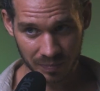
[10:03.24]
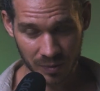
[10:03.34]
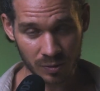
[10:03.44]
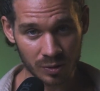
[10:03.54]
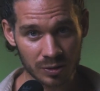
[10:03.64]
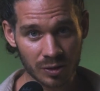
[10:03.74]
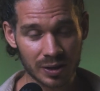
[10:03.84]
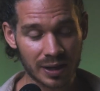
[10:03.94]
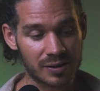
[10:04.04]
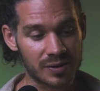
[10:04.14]
You're not
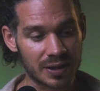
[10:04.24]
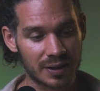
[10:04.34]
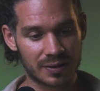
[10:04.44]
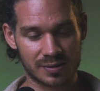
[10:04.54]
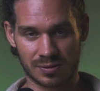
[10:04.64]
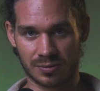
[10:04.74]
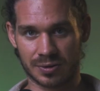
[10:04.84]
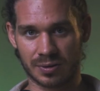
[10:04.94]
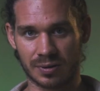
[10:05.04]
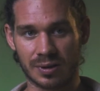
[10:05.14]
gonna create the
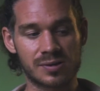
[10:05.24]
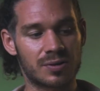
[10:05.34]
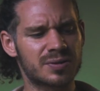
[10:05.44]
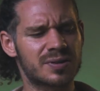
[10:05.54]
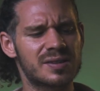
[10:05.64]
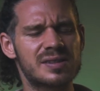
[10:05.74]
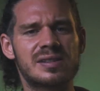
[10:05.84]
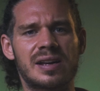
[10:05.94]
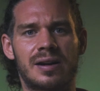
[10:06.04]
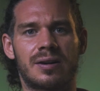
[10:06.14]
solution. The solution is
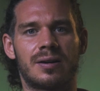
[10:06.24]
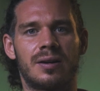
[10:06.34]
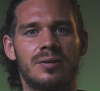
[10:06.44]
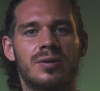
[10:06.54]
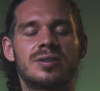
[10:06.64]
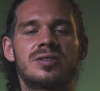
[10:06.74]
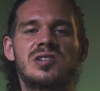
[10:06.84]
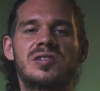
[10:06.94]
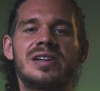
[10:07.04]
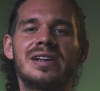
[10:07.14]
there. You can just
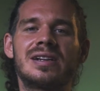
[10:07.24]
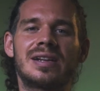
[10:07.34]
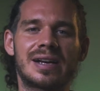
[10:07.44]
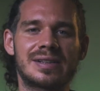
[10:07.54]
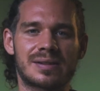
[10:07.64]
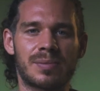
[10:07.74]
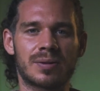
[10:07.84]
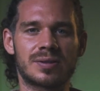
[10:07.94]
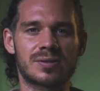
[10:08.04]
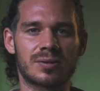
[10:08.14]
realize about
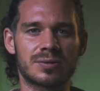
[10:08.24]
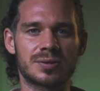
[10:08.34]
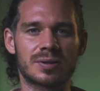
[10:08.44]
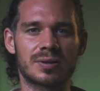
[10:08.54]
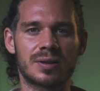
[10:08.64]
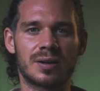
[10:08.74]
the solution.